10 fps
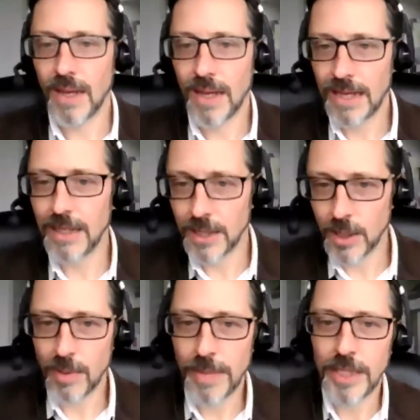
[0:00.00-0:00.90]
A
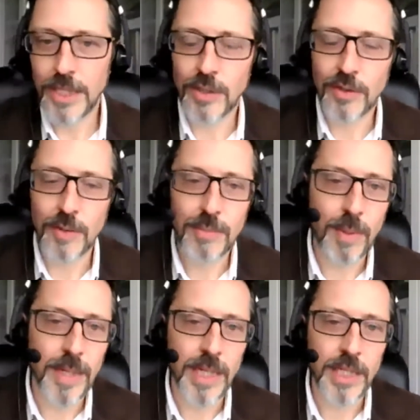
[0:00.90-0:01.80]
couple of major
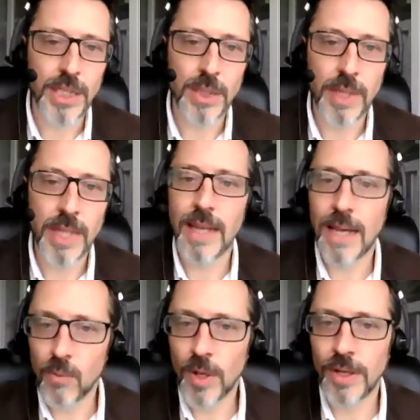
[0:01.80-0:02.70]
publications within
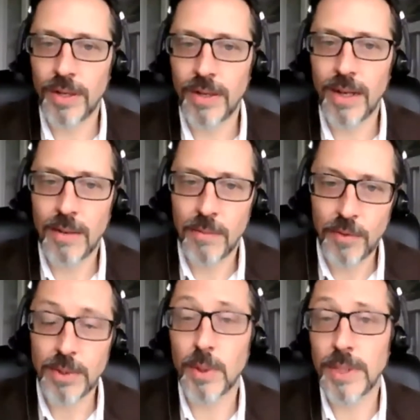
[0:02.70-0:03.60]
that, one
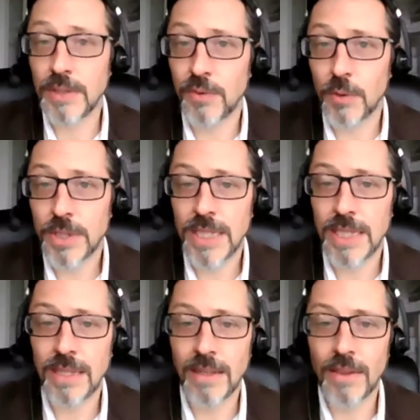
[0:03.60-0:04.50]
from
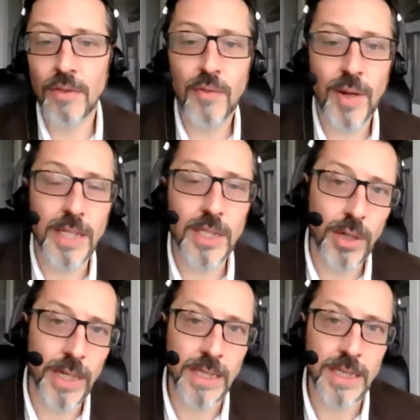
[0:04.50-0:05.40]
2014, The Fair
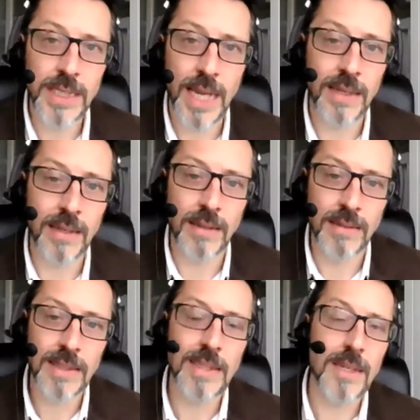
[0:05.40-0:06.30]
Trade Scandal,
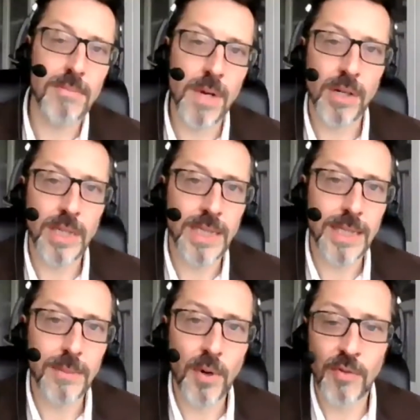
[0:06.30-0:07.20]

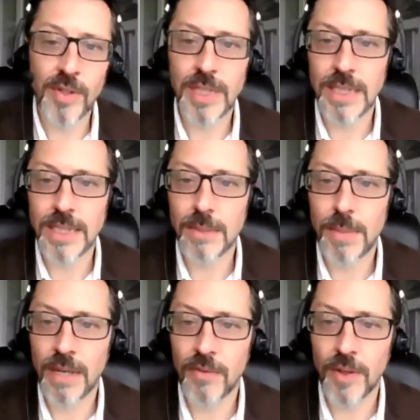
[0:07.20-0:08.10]
Marketing Poverty to
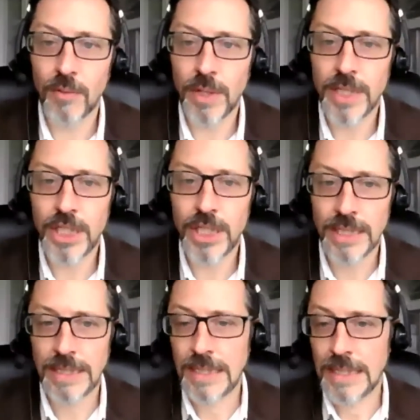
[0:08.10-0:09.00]
Benefit the Rich.
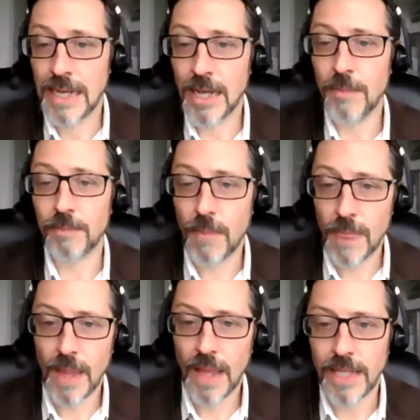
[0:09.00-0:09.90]

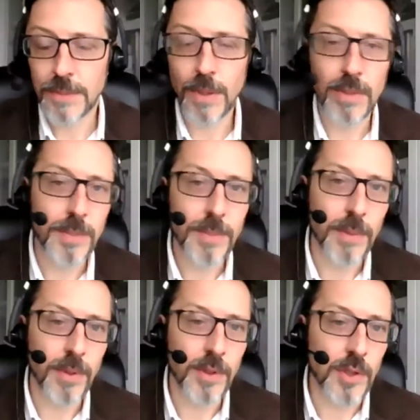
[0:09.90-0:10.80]
And that's published by
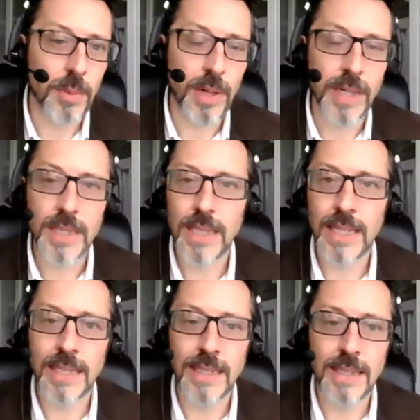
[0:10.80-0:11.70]
Pluto Press
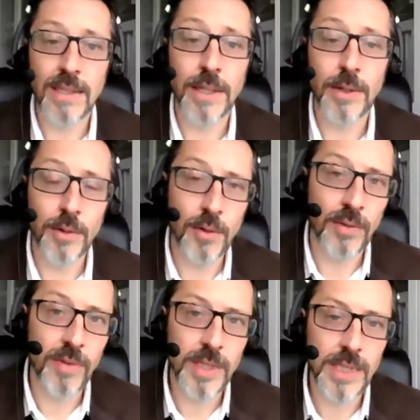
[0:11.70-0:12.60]
and Ohio
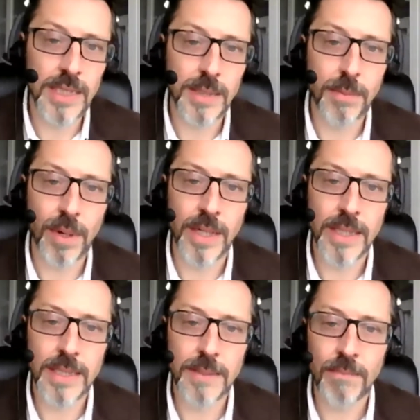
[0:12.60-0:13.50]
University Press.